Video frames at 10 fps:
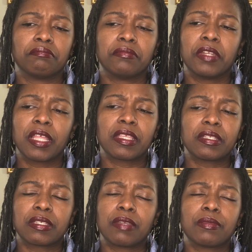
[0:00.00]

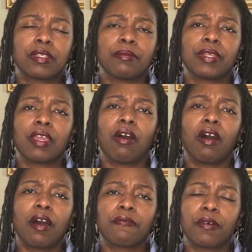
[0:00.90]
Nothing seemed to be
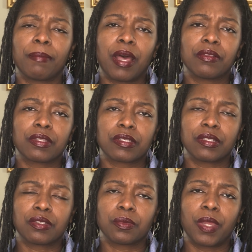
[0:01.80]
off about the
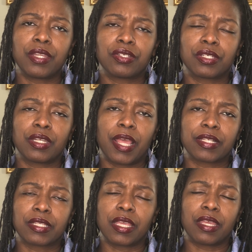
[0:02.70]
situation
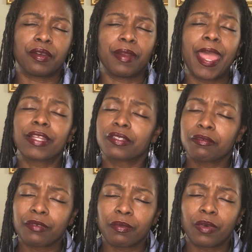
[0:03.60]
as they
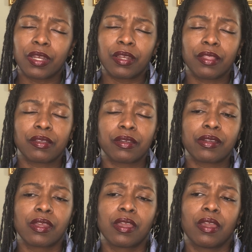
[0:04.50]
interacted with one
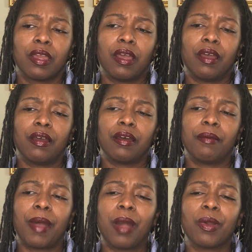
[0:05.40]
another.
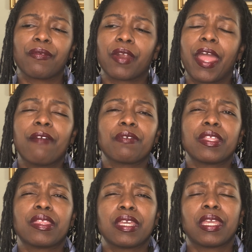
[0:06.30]
However,
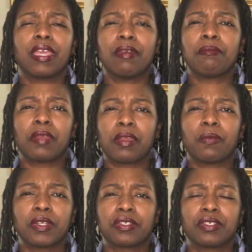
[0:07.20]
everything in me
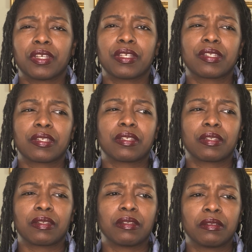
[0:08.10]
was just